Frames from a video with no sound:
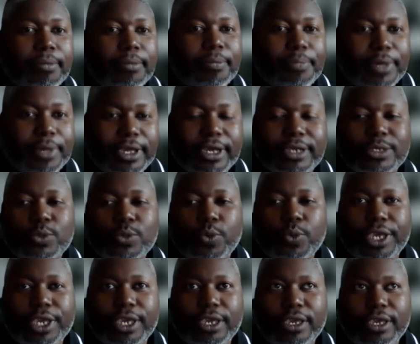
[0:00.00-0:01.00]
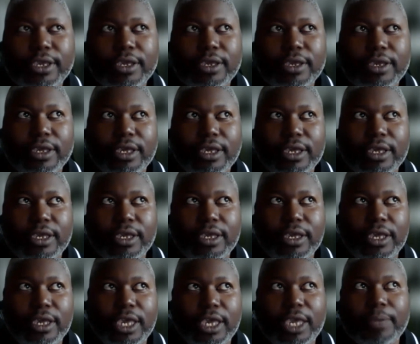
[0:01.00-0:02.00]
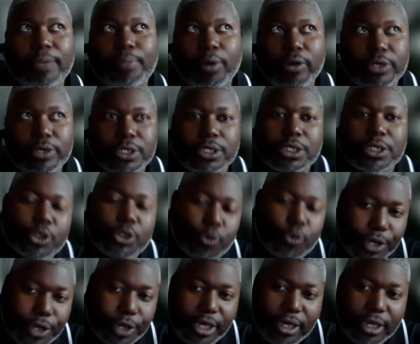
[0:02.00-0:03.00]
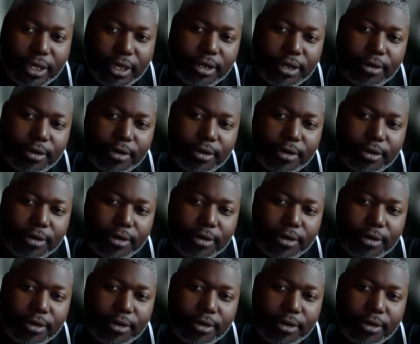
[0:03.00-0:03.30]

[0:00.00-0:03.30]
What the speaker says: Because he purchased 3,